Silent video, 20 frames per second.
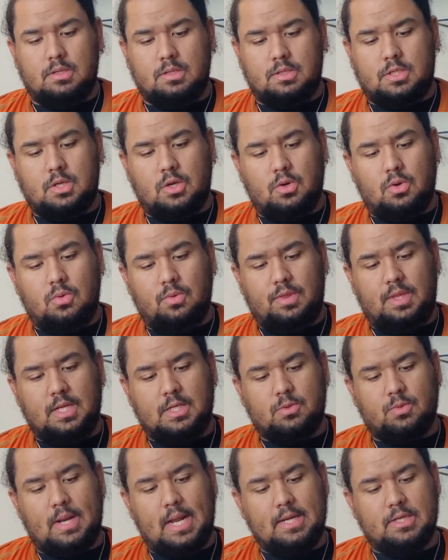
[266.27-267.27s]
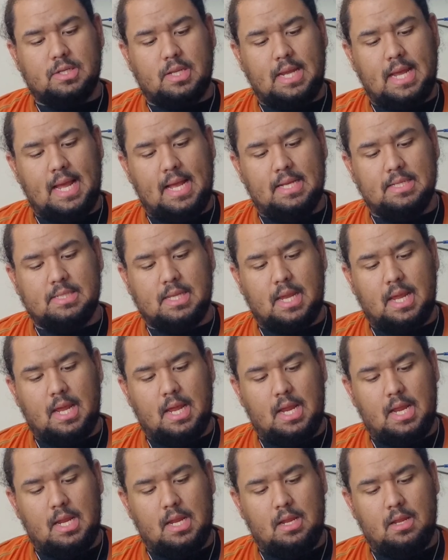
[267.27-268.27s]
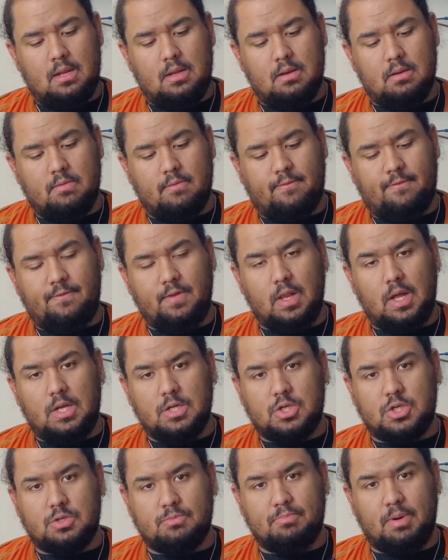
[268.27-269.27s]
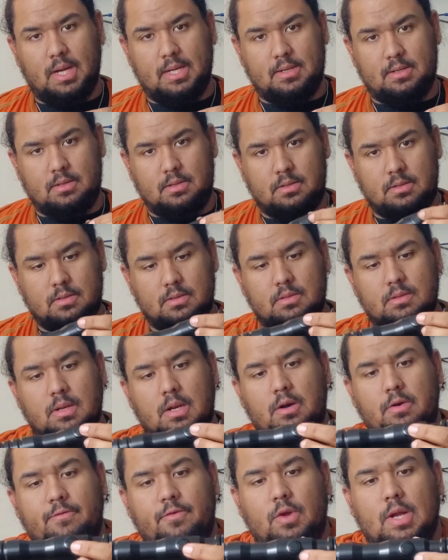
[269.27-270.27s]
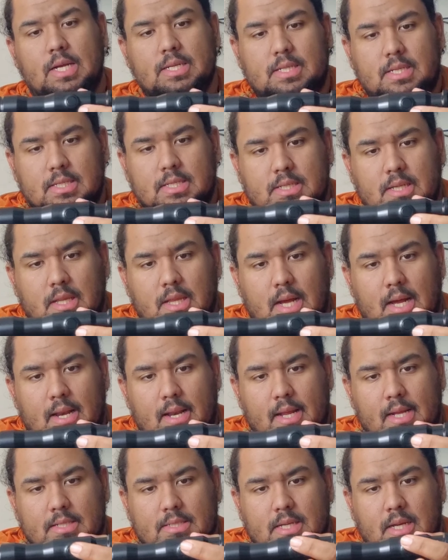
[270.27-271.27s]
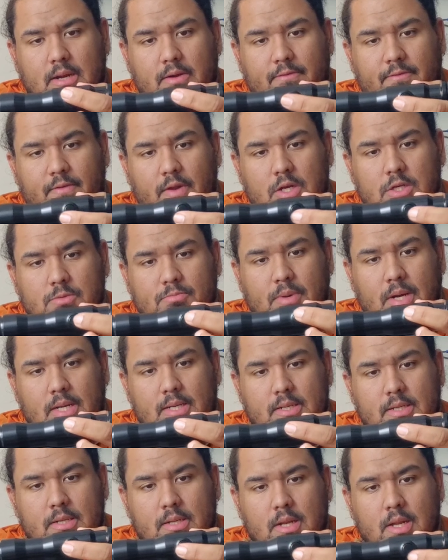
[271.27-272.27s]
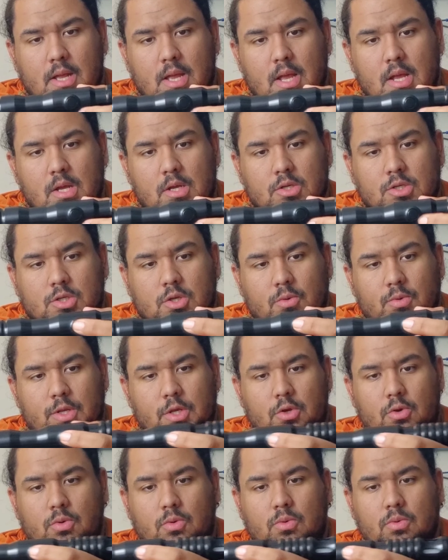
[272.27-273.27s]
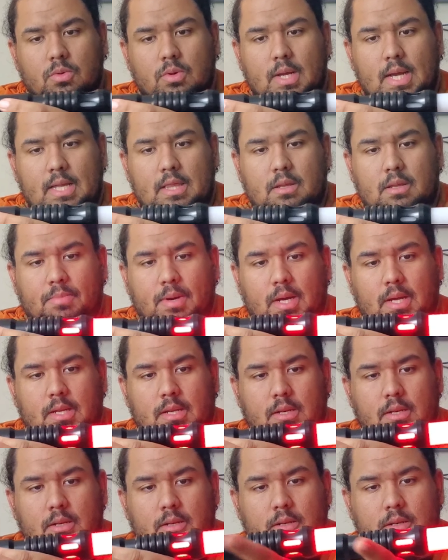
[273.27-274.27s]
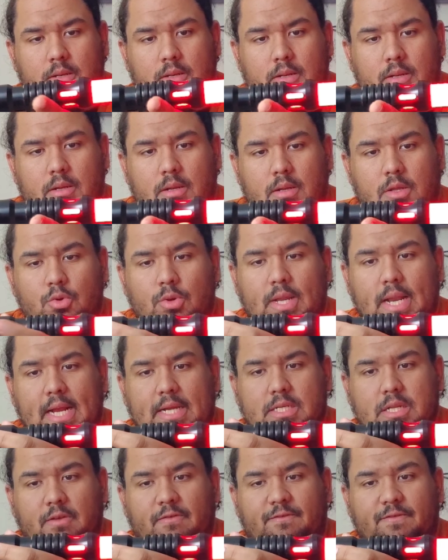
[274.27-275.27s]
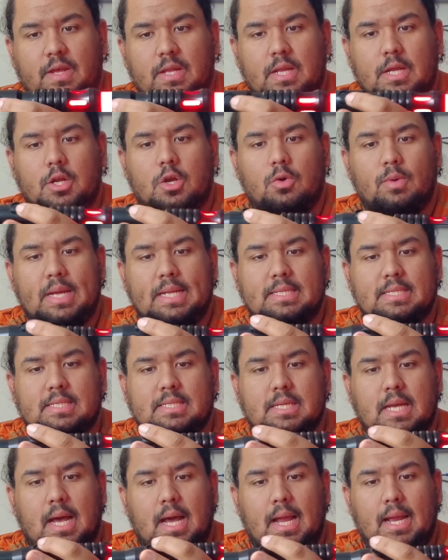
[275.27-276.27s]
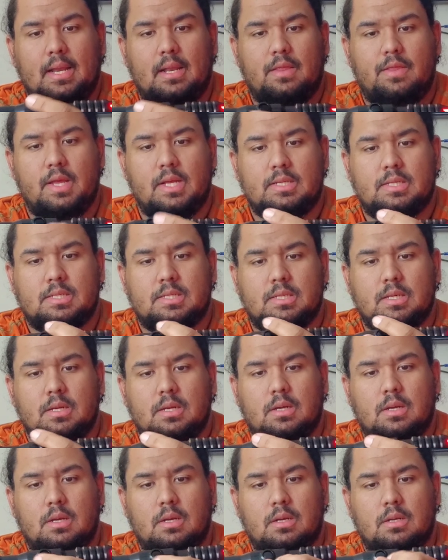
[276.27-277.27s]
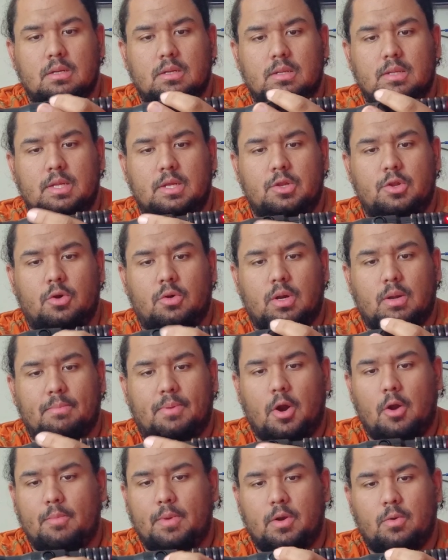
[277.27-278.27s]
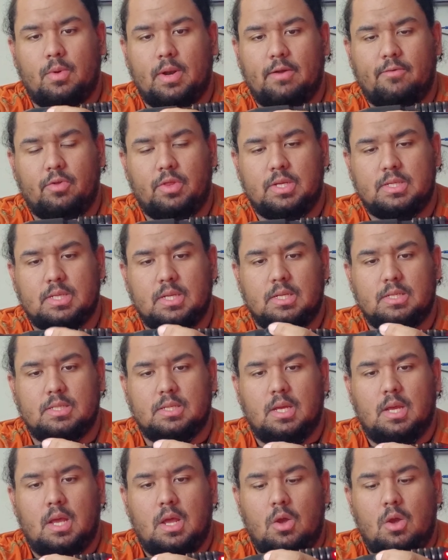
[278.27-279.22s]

So this one actually has a flush button. I don't know if you guys can see that. It's like a flush button. So when you hit the button, you can actually feel it go inside this, you know, compartment or whatever this is.